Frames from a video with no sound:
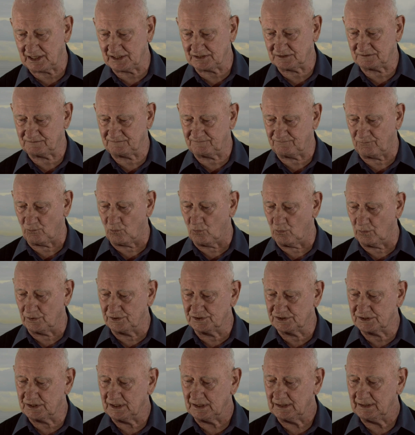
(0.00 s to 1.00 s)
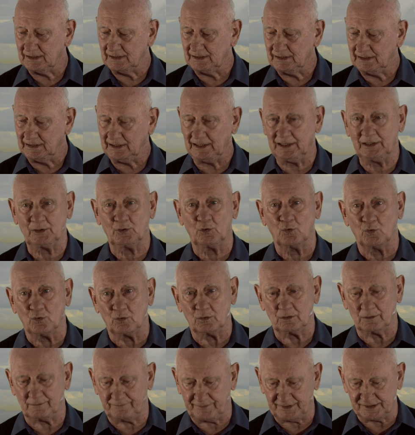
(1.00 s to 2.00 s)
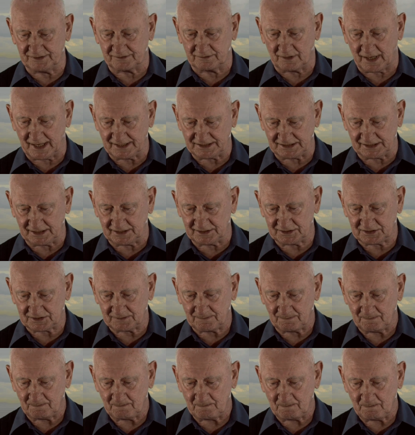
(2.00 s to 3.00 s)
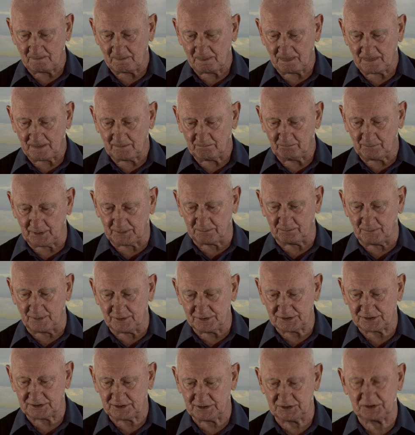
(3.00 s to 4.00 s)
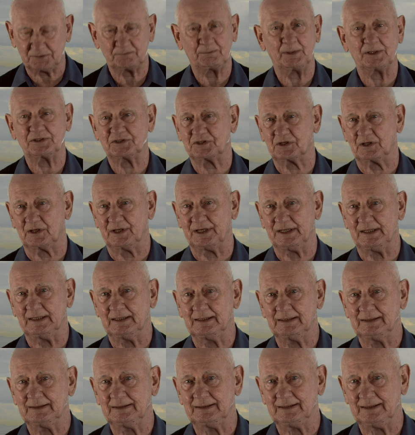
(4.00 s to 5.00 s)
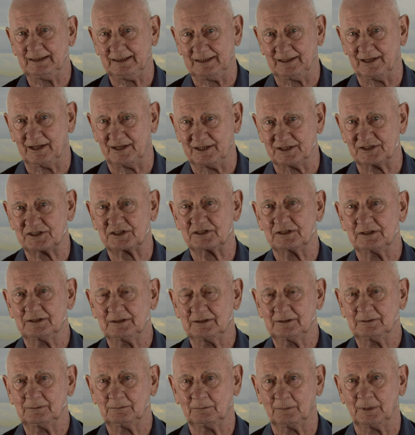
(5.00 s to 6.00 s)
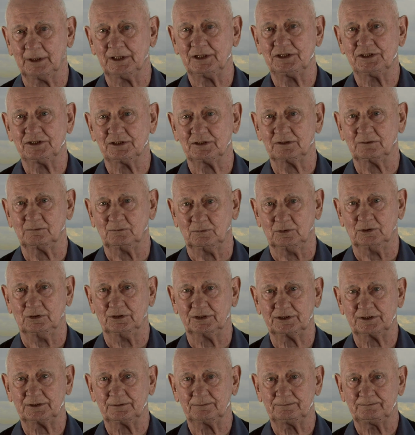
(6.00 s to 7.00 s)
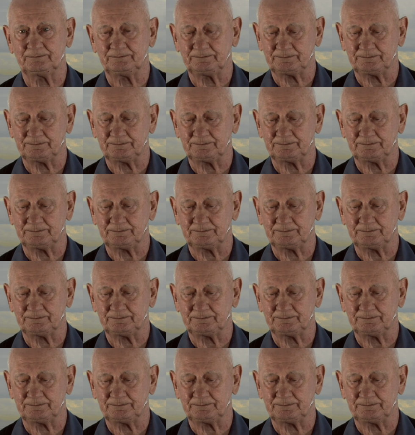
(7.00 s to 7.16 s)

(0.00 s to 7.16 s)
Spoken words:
has forged in all of his writings, but most especially in this major work.